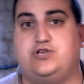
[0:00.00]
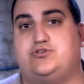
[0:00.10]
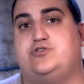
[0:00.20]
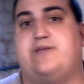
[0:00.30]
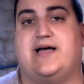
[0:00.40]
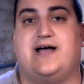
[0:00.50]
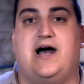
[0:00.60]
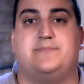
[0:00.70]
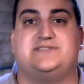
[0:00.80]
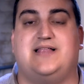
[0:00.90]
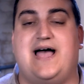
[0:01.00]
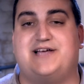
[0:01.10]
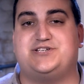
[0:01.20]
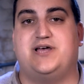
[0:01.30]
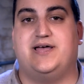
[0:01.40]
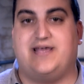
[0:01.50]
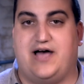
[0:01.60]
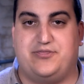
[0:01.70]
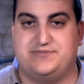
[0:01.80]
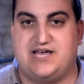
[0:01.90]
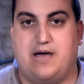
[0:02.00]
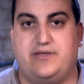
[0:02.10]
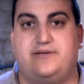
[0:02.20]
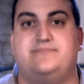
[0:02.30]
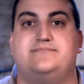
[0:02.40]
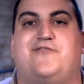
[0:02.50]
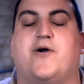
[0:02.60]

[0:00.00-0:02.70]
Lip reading: youtube.com/GothamTommy.